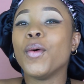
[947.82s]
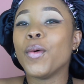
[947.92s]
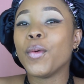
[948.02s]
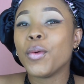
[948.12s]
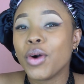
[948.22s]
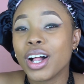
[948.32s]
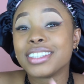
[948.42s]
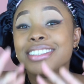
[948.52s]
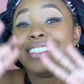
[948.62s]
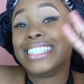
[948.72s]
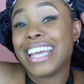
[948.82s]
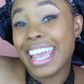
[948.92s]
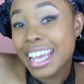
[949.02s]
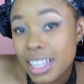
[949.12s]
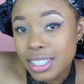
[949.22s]
all
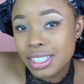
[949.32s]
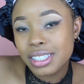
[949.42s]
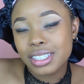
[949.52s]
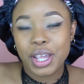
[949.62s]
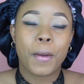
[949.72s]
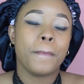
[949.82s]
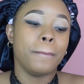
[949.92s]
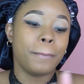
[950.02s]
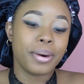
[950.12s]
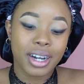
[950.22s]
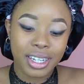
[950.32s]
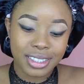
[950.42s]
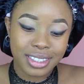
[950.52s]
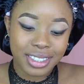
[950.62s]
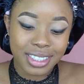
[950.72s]
nails,
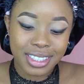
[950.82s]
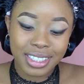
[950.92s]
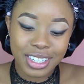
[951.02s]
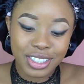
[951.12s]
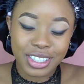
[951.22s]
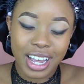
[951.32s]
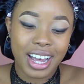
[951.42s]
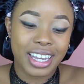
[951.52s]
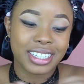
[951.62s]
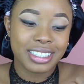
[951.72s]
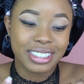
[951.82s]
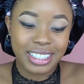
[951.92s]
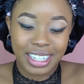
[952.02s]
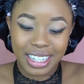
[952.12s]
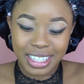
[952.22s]
but since I
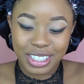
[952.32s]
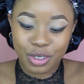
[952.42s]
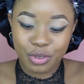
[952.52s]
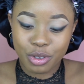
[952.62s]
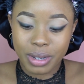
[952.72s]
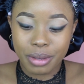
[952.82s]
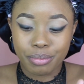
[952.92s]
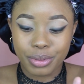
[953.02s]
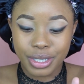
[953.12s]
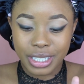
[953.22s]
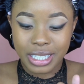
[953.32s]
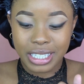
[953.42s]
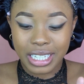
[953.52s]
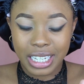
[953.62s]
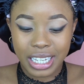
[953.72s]
did it for my
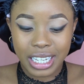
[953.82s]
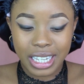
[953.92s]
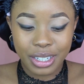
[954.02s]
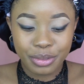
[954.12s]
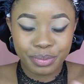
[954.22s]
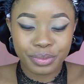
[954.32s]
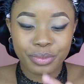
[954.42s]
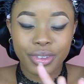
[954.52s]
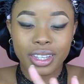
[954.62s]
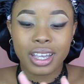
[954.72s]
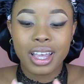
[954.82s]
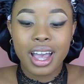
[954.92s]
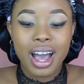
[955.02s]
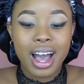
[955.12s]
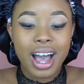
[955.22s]
birthday,
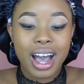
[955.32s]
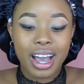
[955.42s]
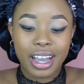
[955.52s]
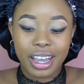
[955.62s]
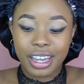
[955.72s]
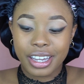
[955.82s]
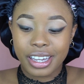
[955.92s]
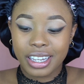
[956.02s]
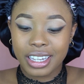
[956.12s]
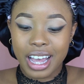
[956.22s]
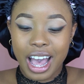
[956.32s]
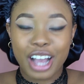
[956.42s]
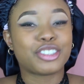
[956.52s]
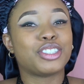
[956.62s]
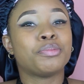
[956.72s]
I
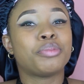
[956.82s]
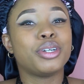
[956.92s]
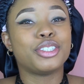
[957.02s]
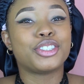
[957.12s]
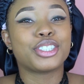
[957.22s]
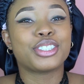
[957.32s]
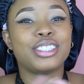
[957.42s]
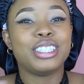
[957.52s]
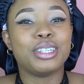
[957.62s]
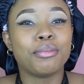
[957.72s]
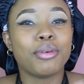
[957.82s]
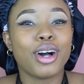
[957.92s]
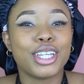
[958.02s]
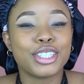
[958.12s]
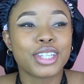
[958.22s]
actually purchased nail
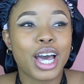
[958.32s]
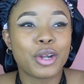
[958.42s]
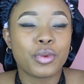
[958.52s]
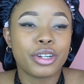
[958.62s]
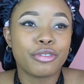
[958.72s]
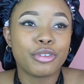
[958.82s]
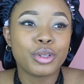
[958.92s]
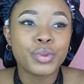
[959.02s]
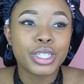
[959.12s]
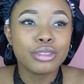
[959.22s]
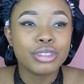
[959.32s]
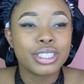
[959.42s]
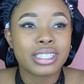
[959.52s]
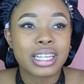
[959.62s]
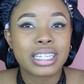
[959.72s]
polish at Wonderful World
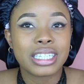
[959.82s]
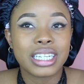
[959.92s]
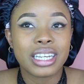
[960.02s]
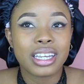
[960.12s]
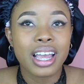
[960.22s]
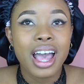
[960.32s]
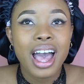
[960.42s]
recently,